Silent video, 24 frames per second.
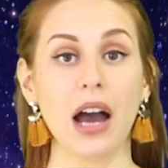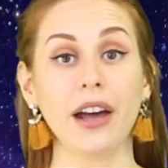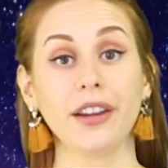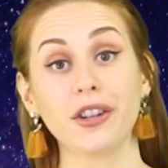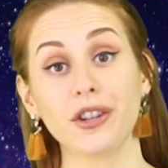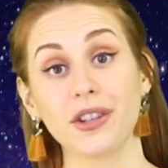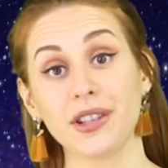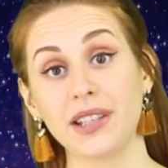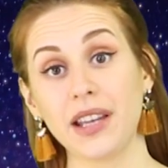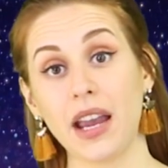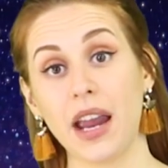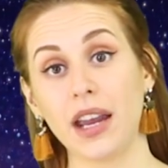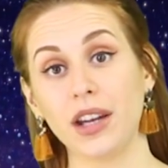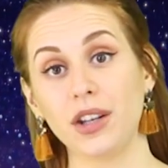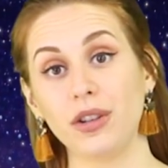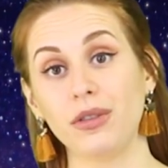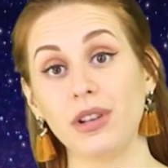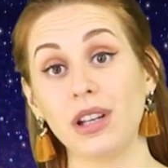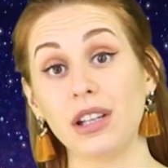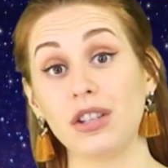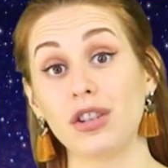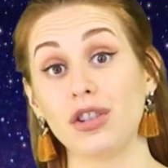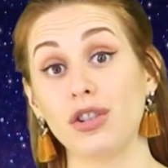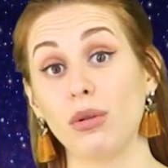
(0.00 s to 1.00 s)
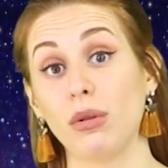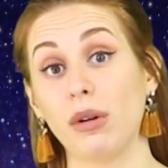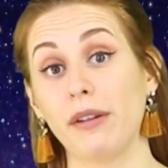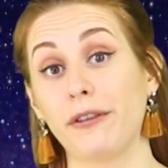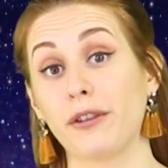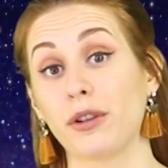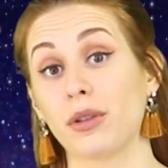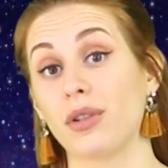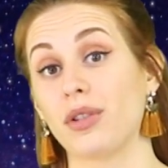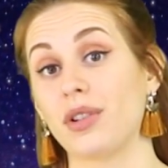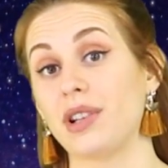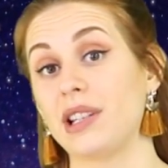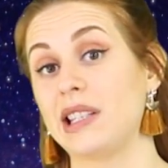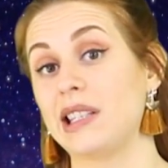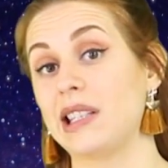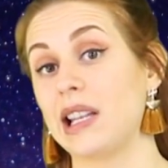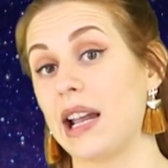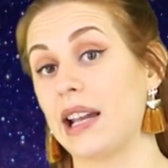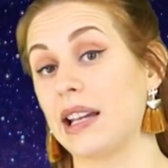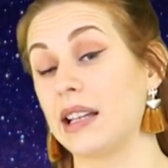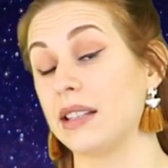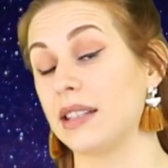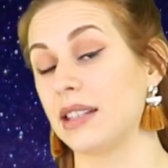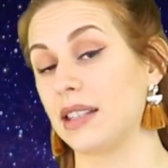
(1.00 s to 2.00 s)
Others say you need to do it for 30
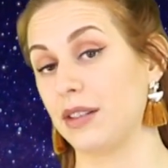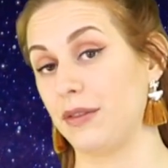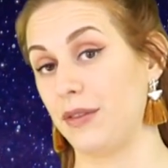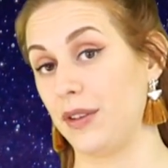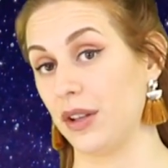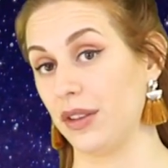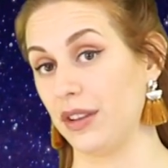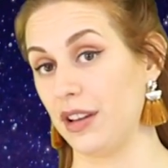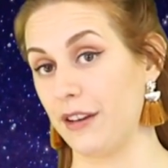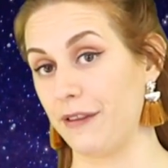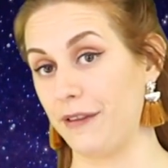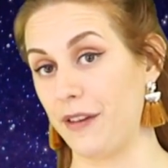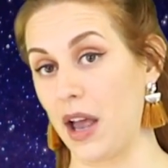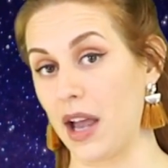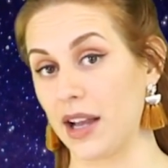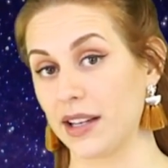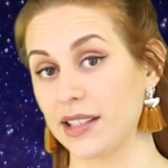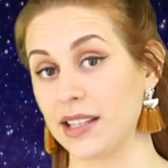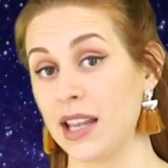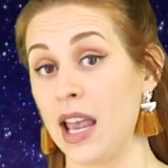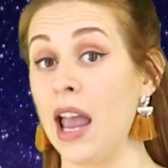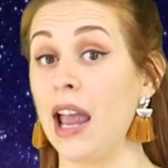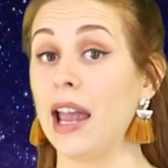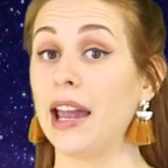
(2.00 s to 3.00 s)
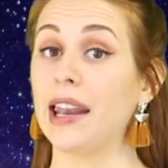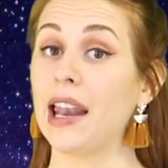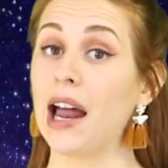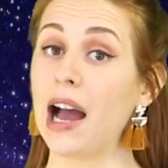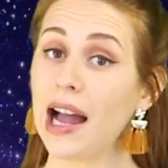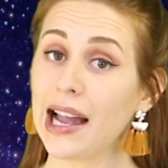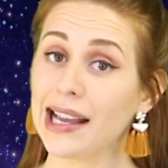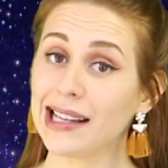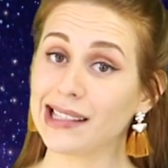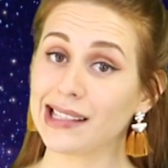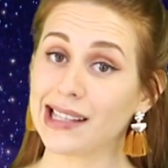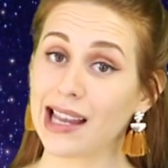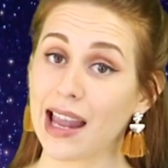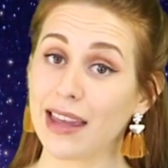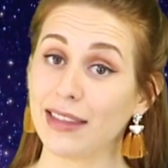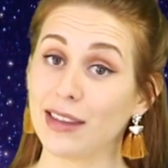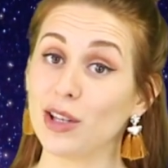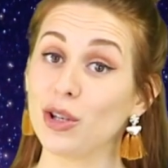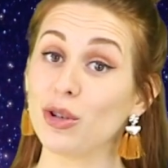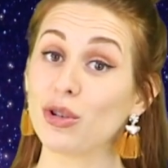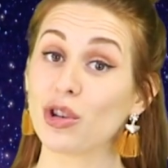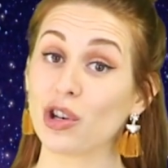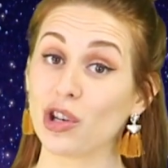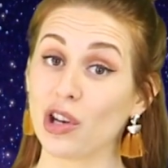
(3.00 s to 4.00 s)
seconds to feel the effects. And I say that
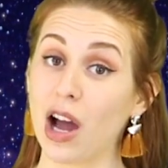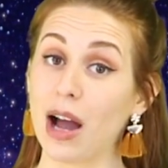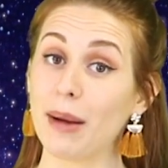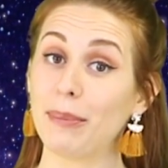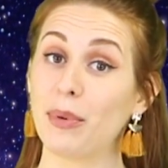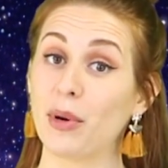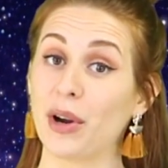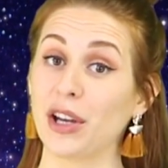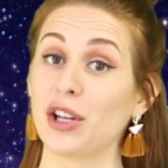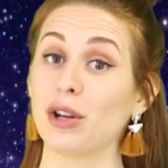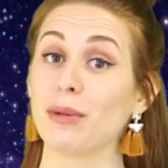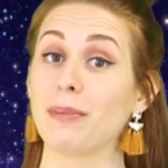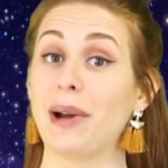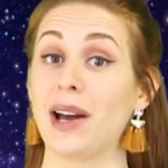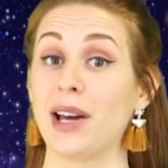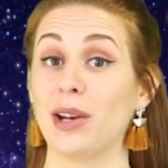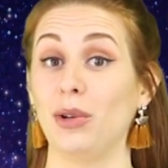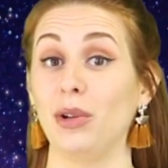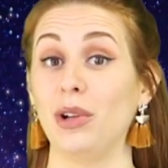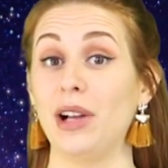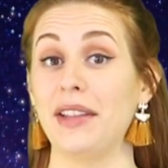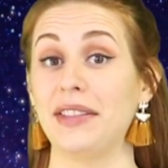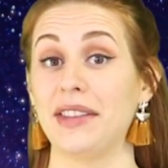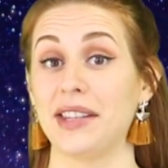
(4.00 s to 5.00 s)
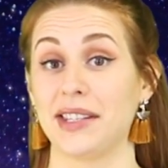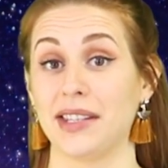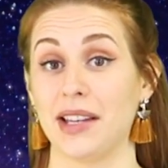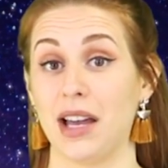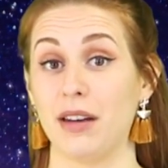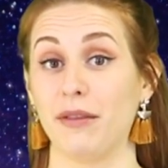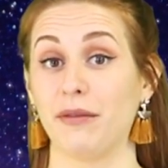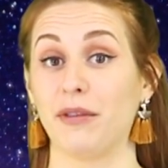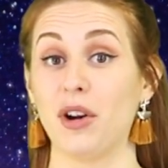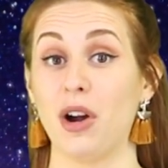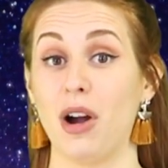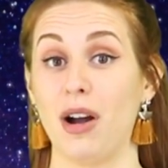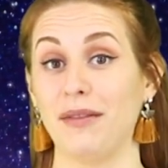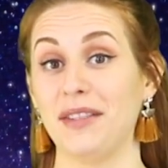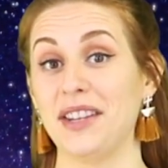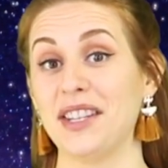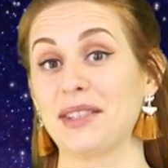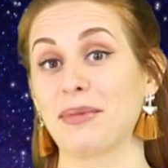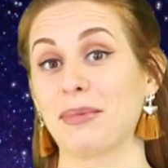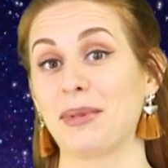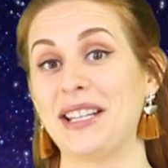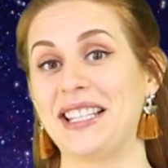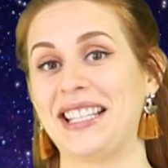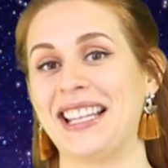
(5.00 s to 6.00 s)
you should not point your butthole at the sun for
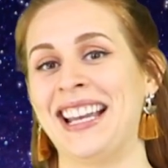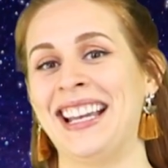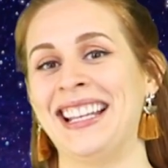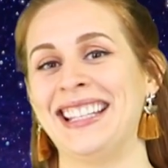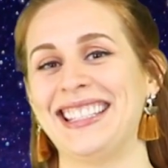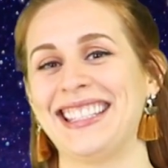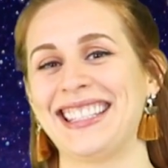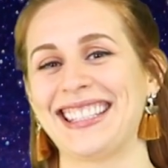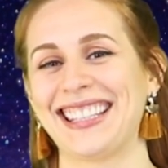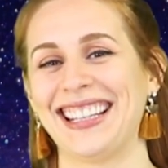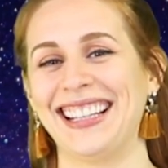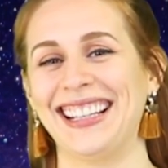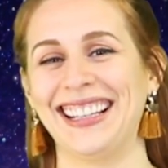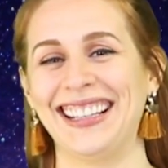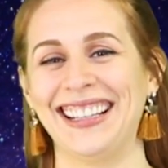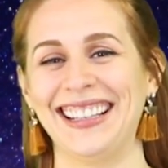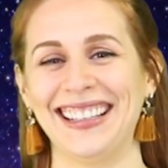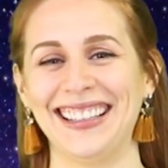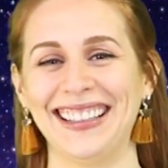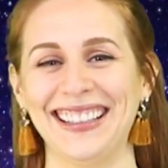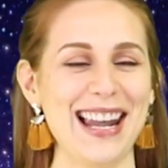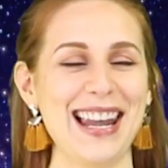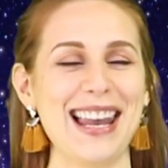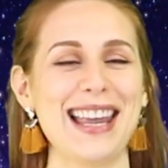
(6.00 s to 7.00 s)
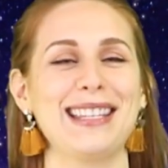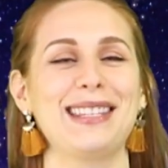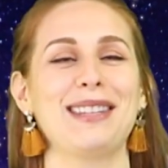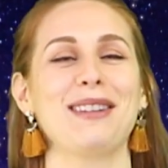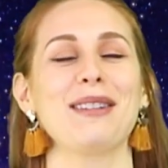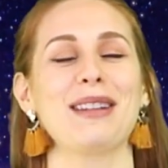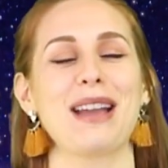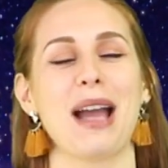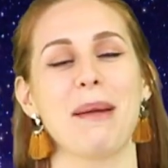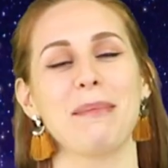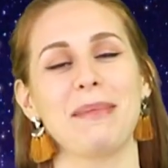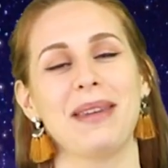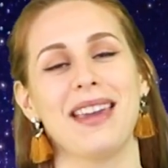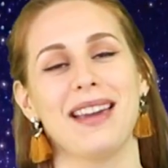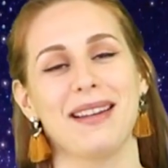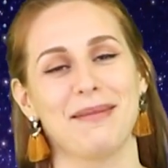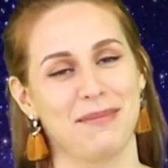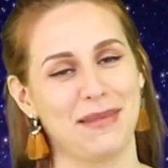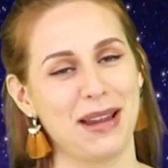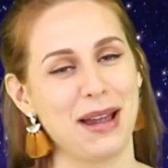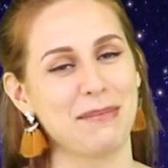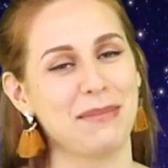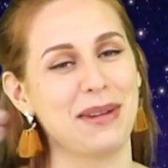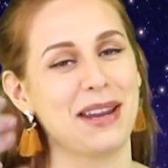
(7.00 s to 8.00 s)
obvious reasons. Listen, come here,
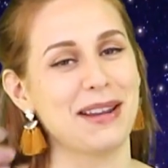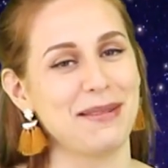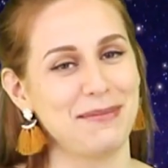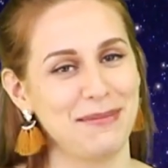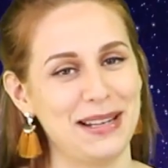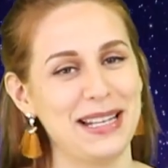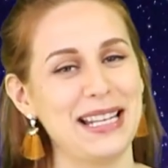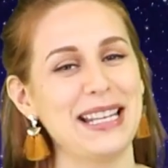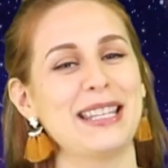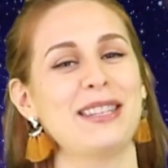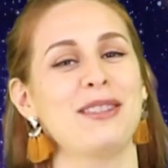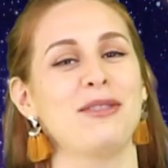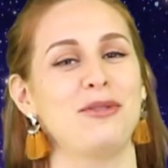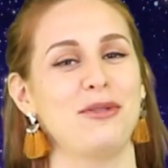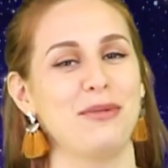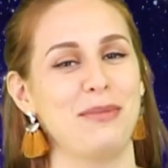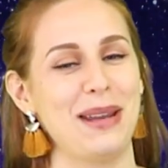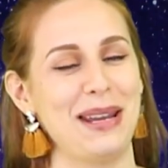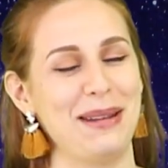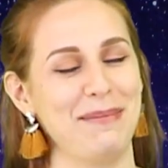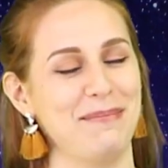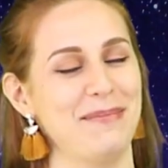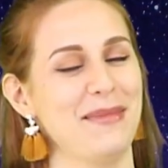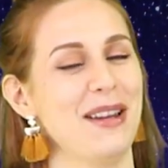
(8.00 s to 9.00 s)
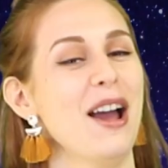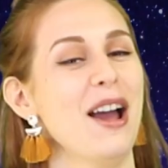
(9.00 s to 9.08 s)
come here, listen to me